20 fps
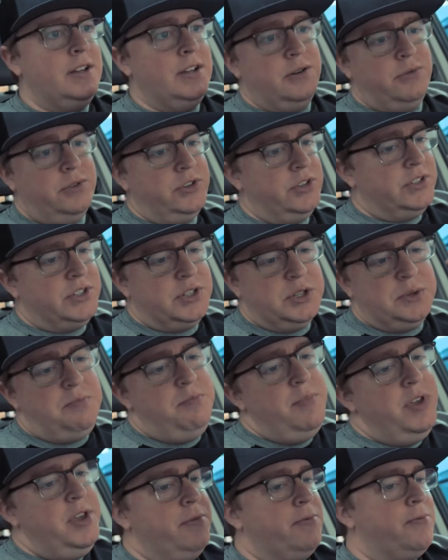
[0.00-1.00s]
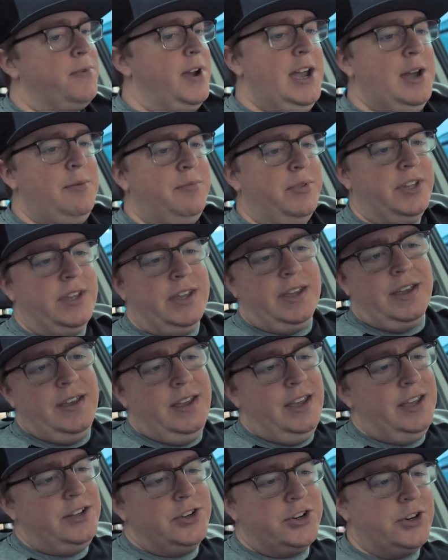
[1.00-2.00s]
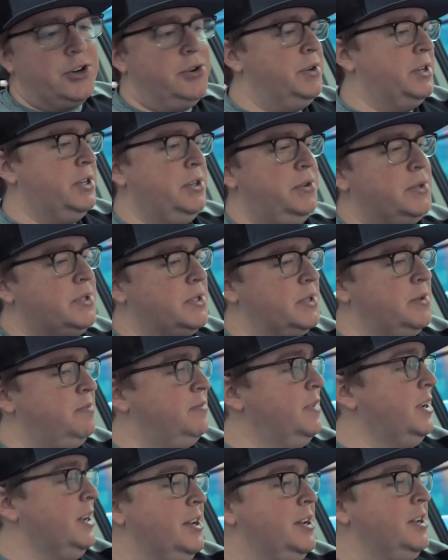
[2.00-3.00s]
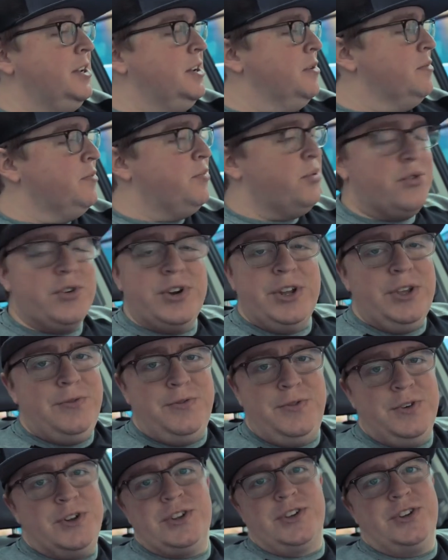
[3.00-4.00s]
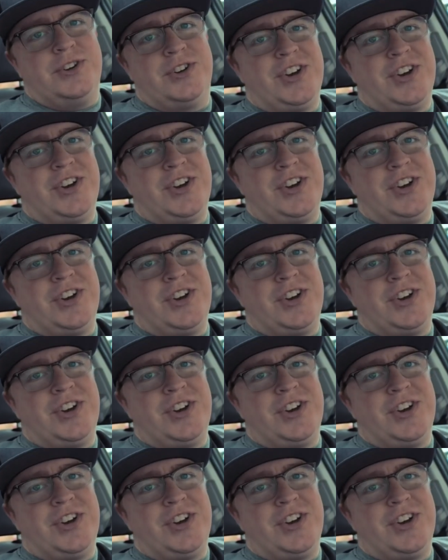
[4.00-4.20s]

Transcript: which is just me rambling and showing you some pretty footage,